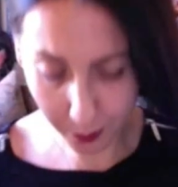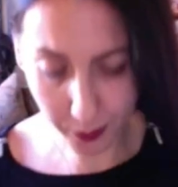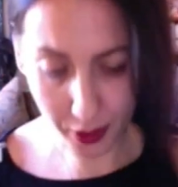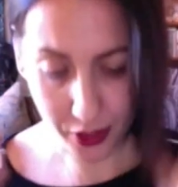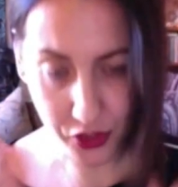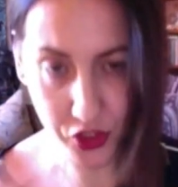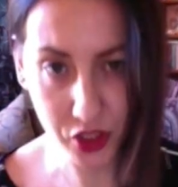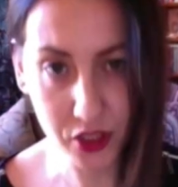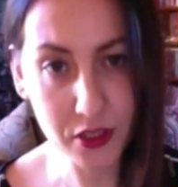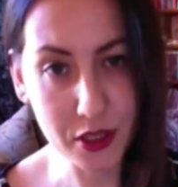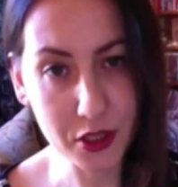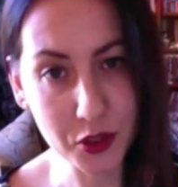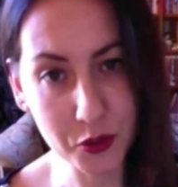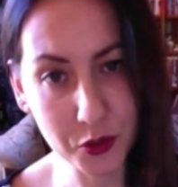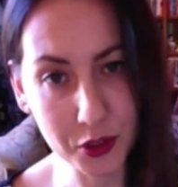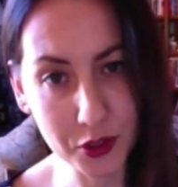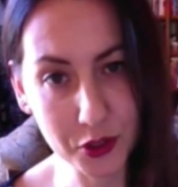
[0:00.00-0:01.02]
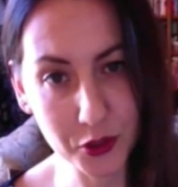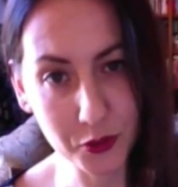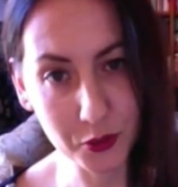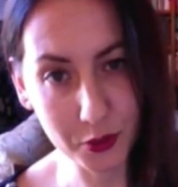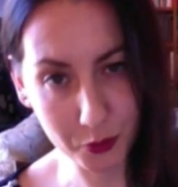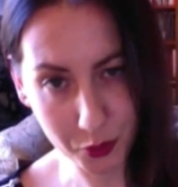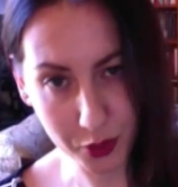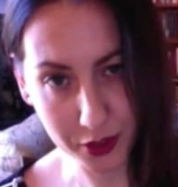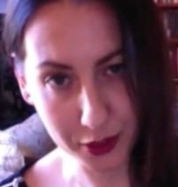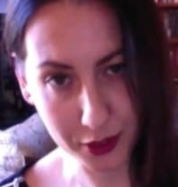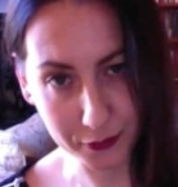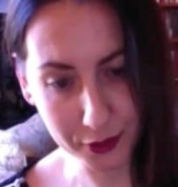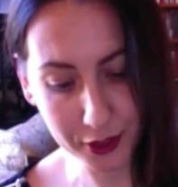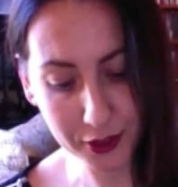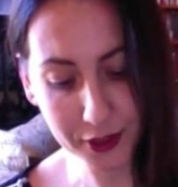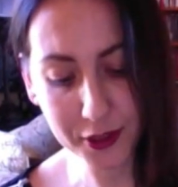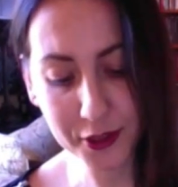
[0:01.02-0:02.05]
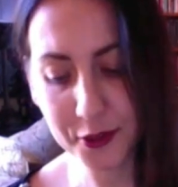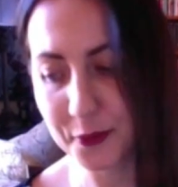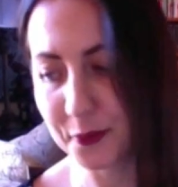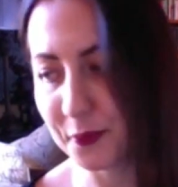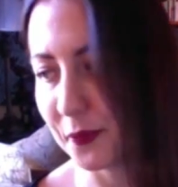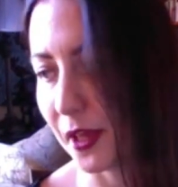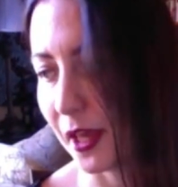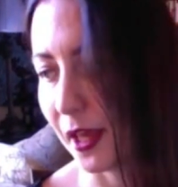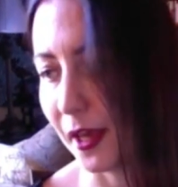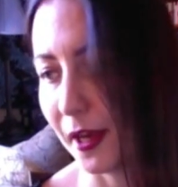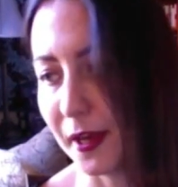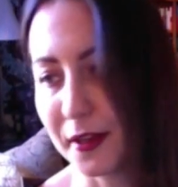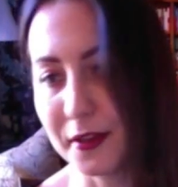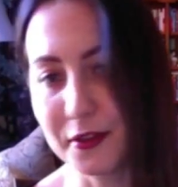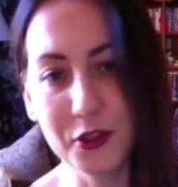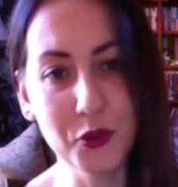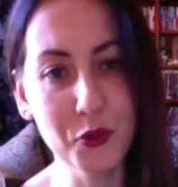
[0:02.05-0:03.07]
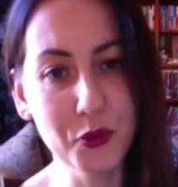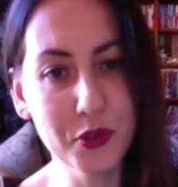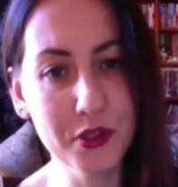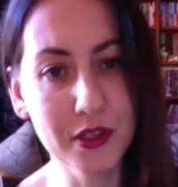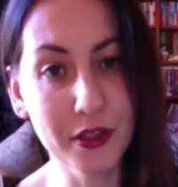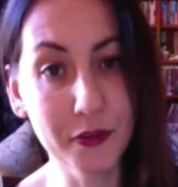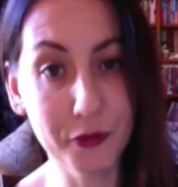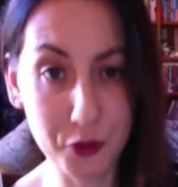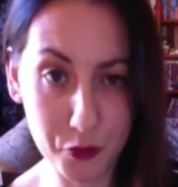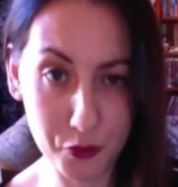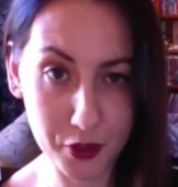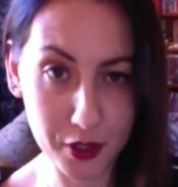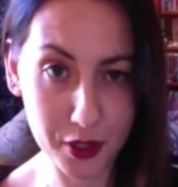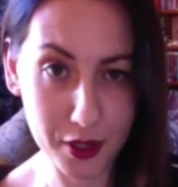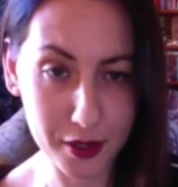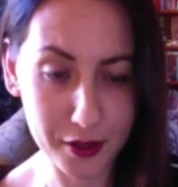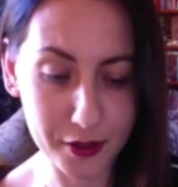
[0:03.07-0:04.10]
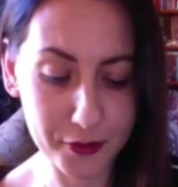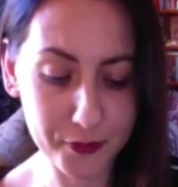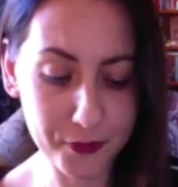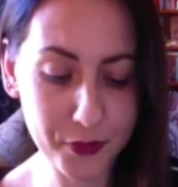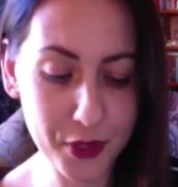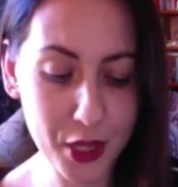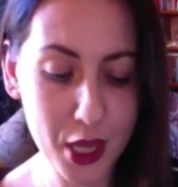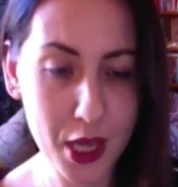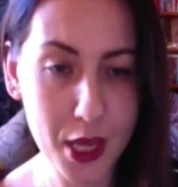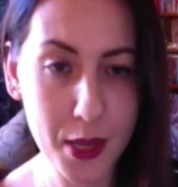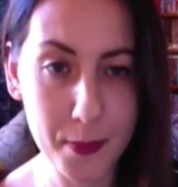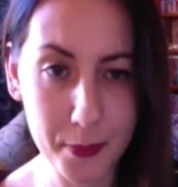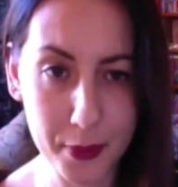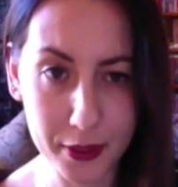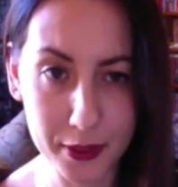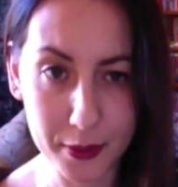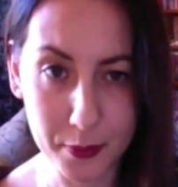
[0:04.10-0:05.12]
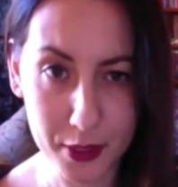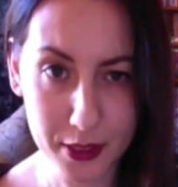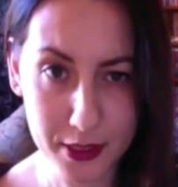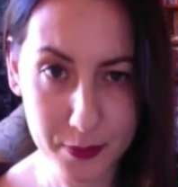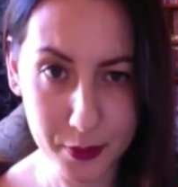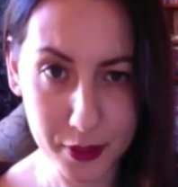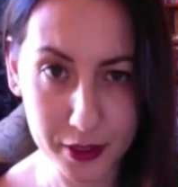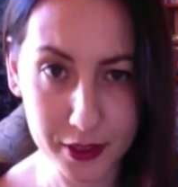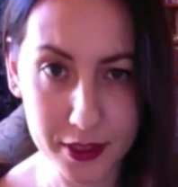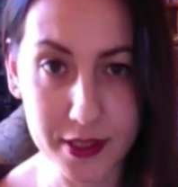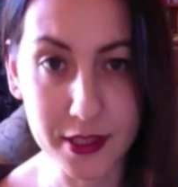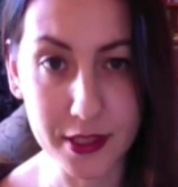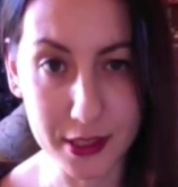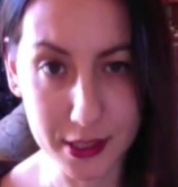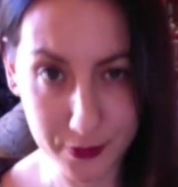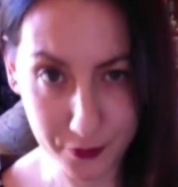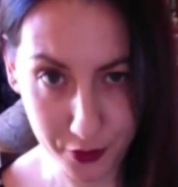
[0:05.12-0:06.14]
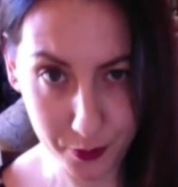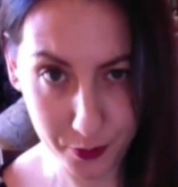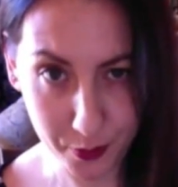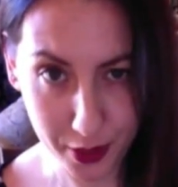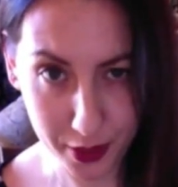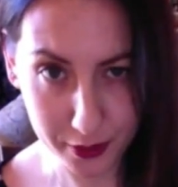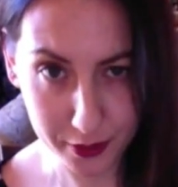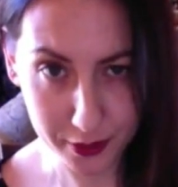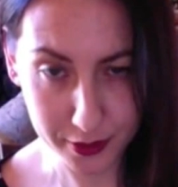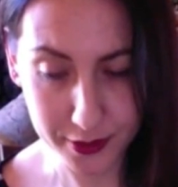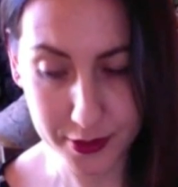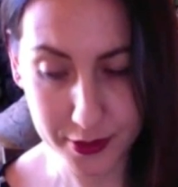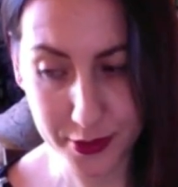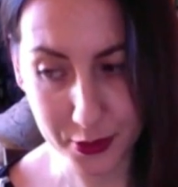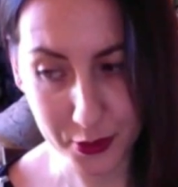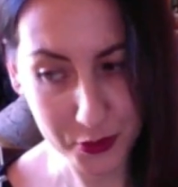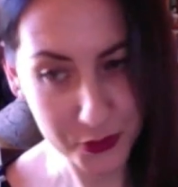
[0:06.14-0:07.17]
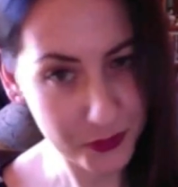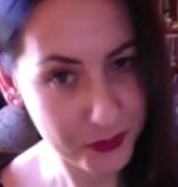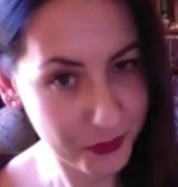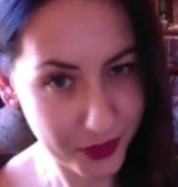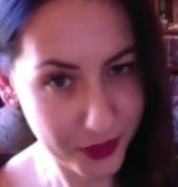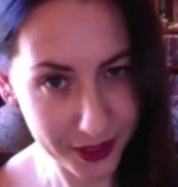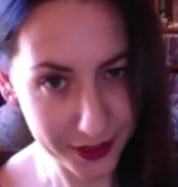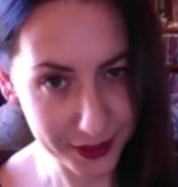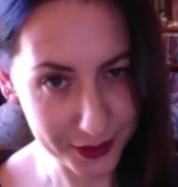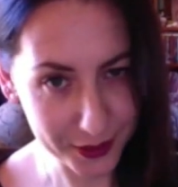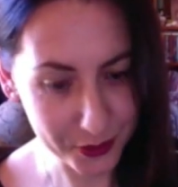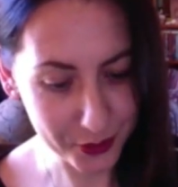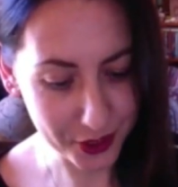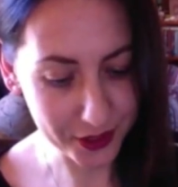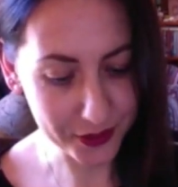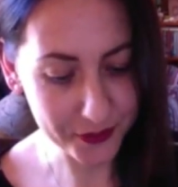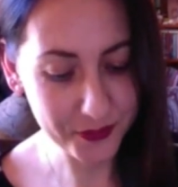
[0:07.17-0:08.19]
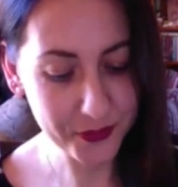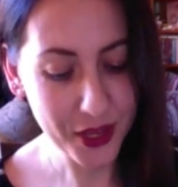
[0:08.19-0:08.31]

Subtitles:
project that you can do in one evening and use leftover yarn. But the best part is it's free pattern, so click it away.